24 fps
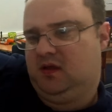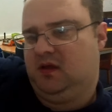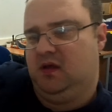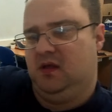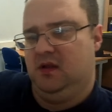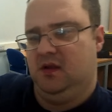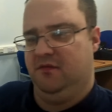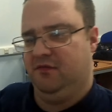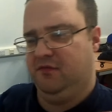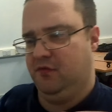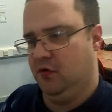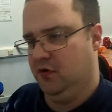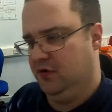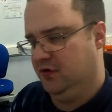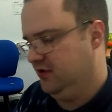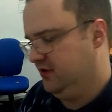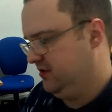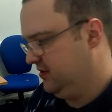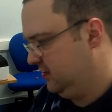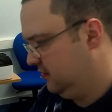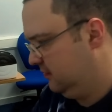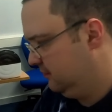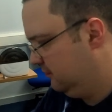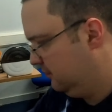And of
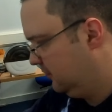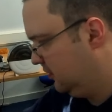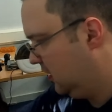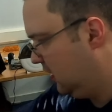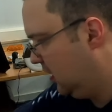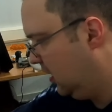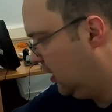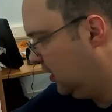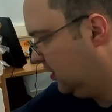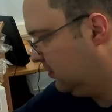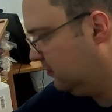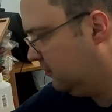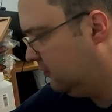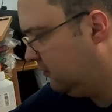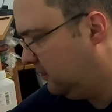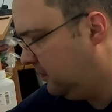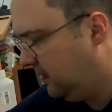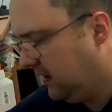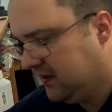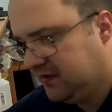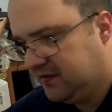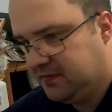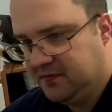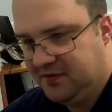course, hardware
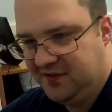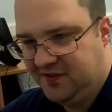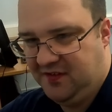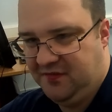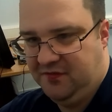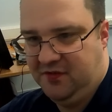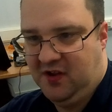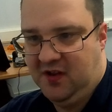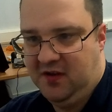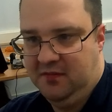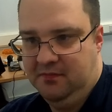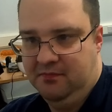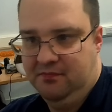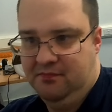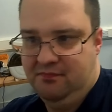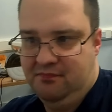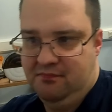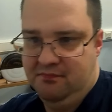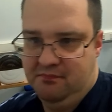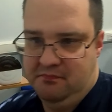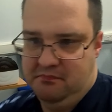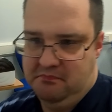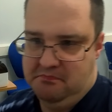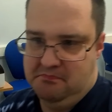replacements, I've done
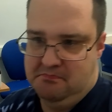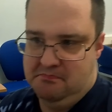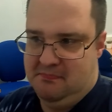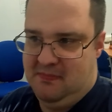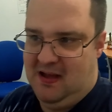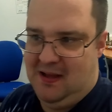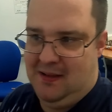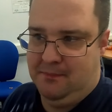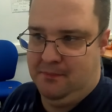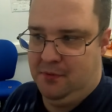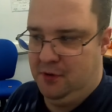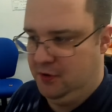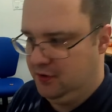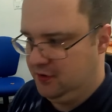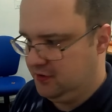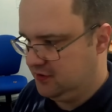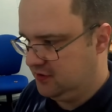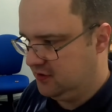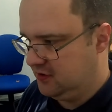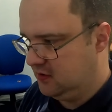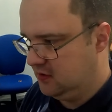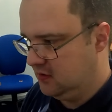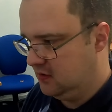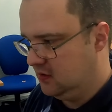
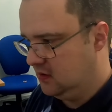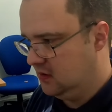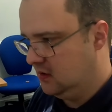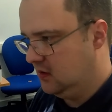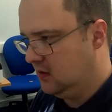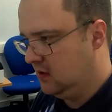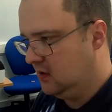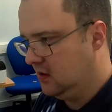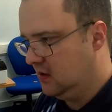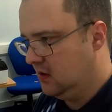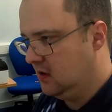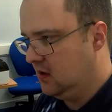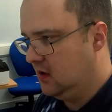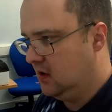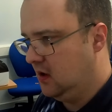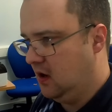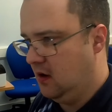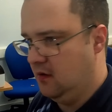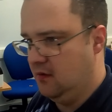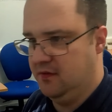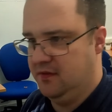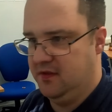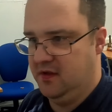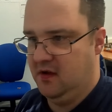MacBooks.
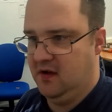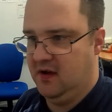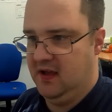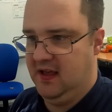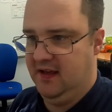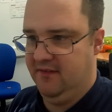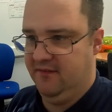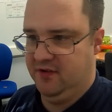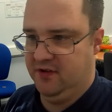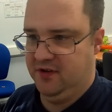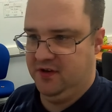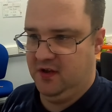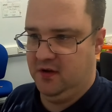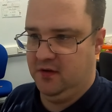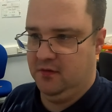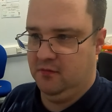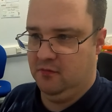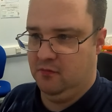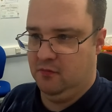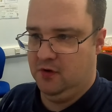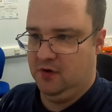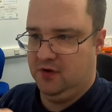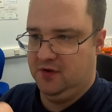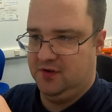The only thing I haven't
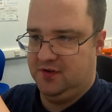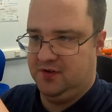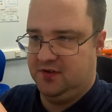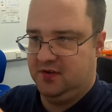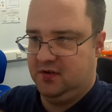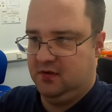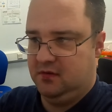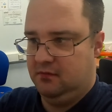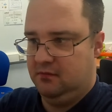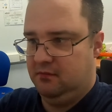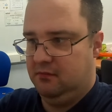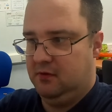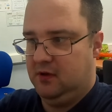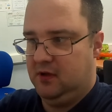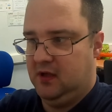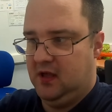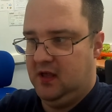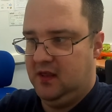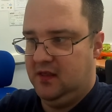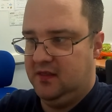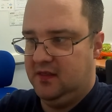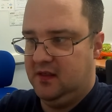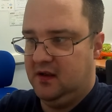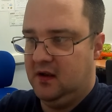done was
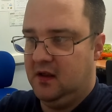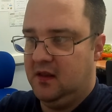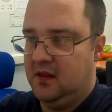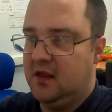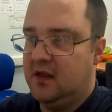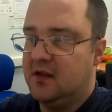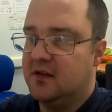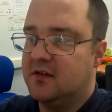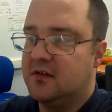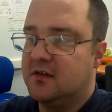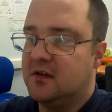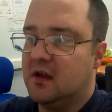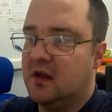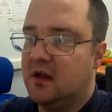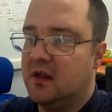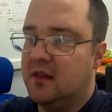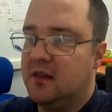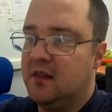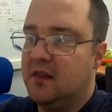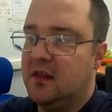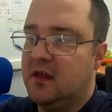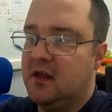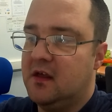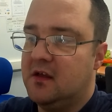anything like this,
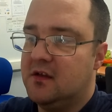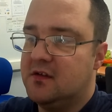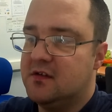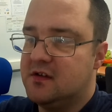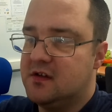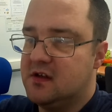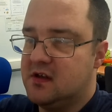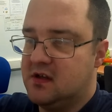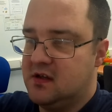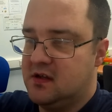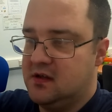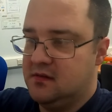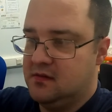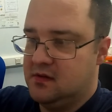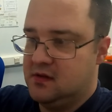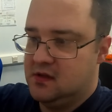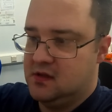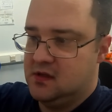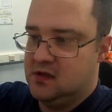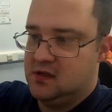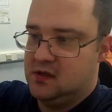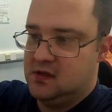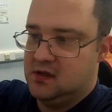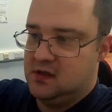and this here
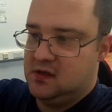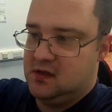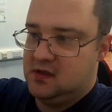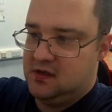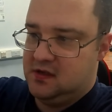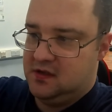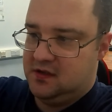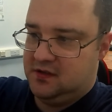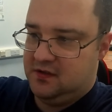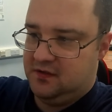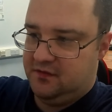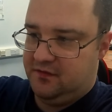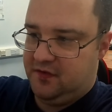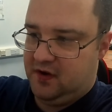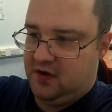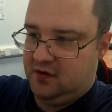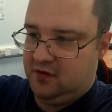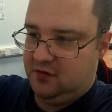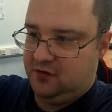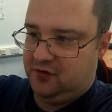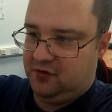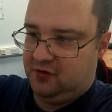is the final